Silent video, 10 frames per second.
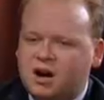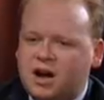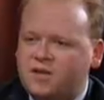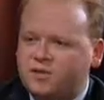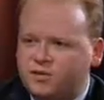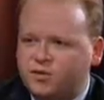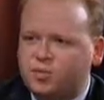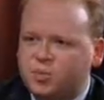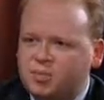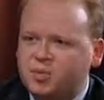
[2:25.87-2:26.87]
having
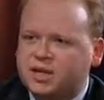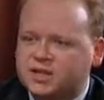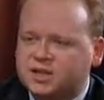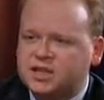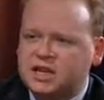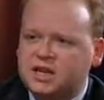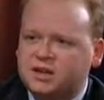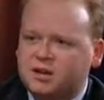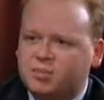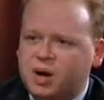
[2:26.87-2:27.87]
fewer people at
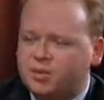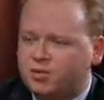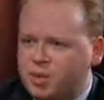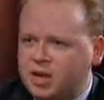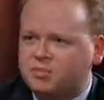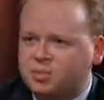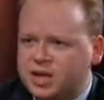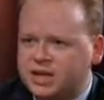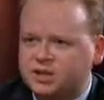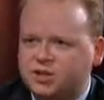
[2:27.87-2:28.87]
sea probably remain in
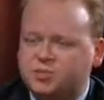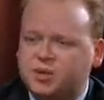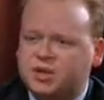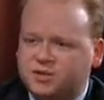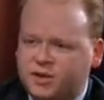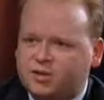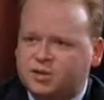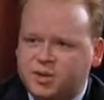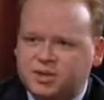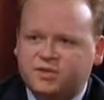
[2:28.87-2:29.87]
place just because of how
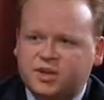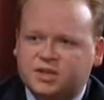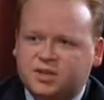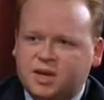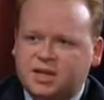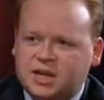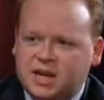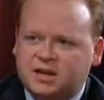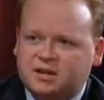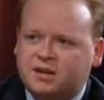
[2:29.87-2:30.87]
expensive it is to
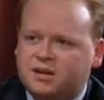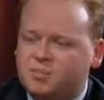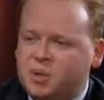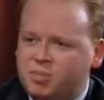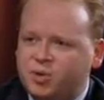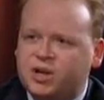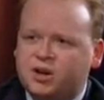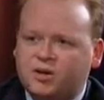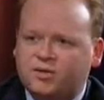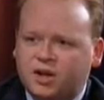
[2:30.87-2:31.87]
maintain people
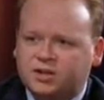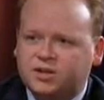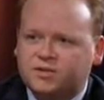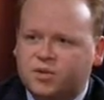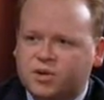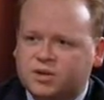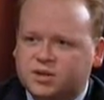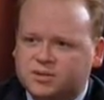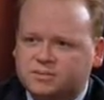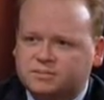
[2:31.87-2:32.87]
in an all-volunteer
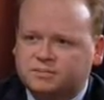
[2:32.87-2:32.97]
force.